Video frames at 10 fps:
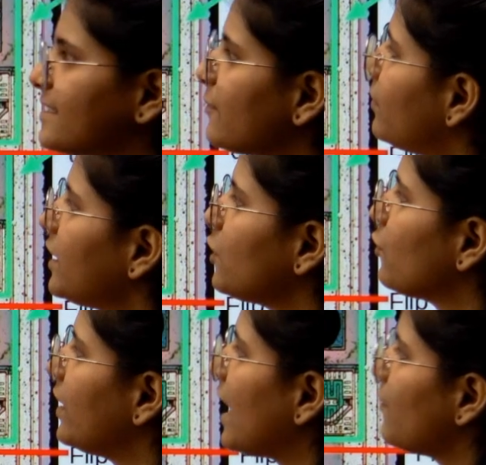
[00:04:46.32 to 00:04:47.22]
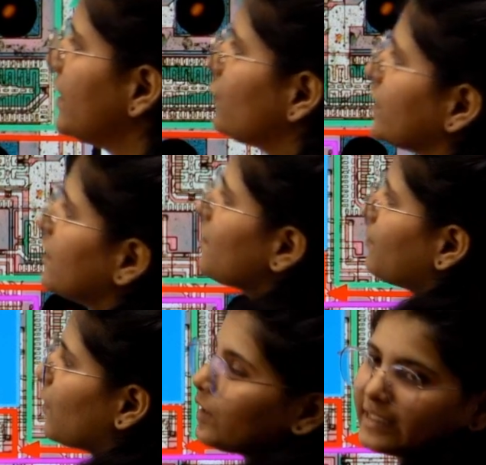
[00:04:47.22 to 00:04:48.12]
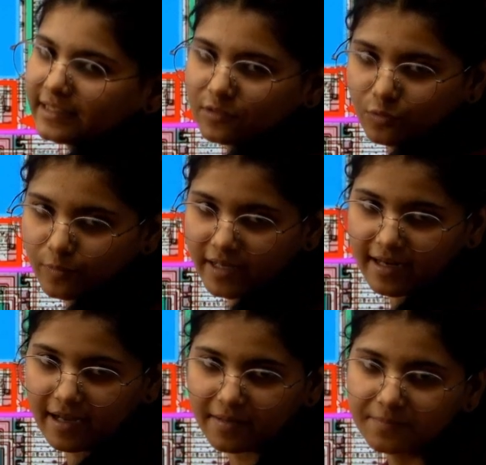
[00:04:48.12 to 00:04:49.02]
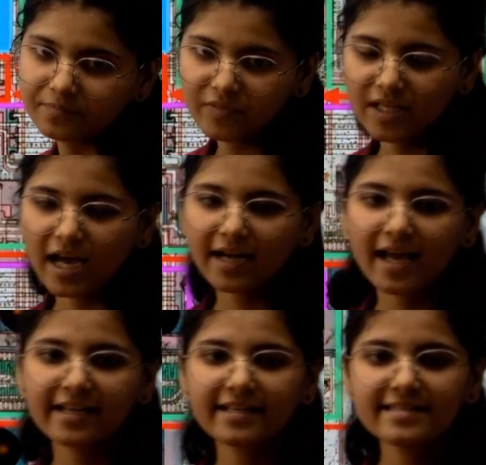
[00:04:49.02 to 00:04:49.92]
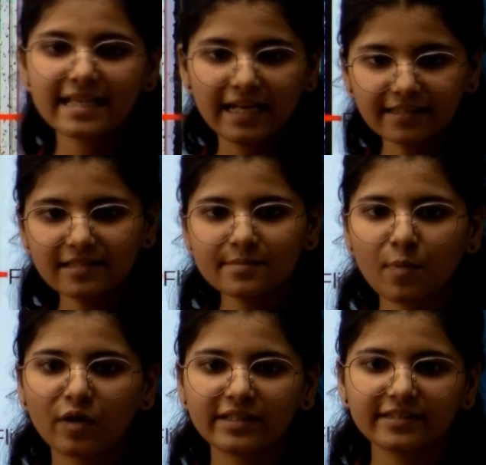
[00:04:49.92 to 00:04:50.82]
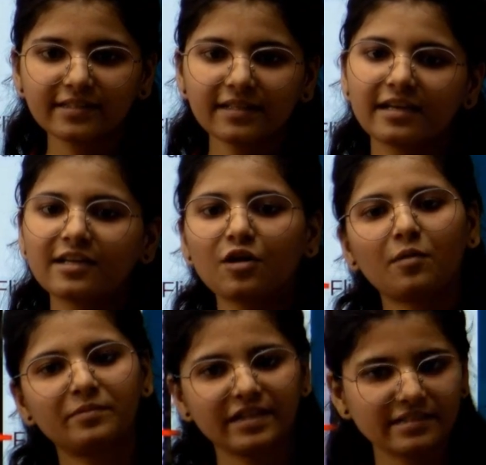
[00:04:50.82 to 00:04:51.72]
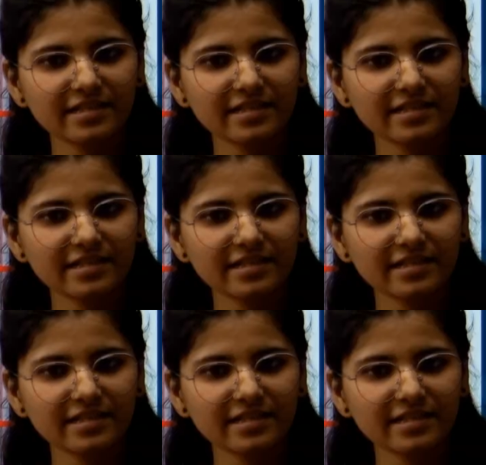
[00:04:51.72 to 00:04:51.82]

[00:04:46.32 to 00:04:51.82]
simply overlap it with a polygon over here. And I can select this polygon and obtain